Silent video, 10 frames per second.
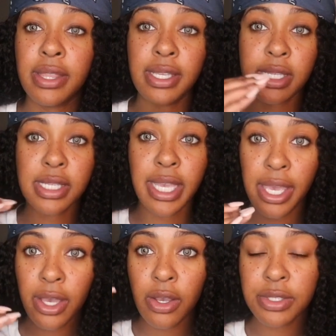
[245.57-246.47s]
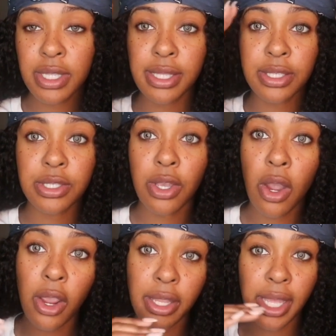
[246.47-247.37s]
The scales and, like, the
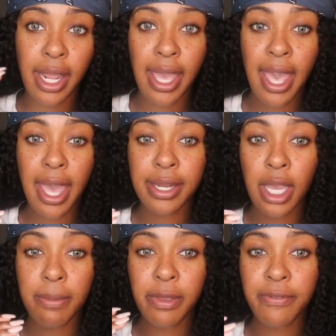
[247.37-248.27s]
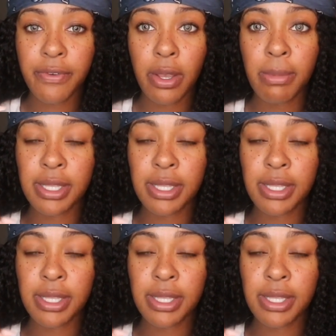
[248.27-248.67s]
scarring that I had coming from,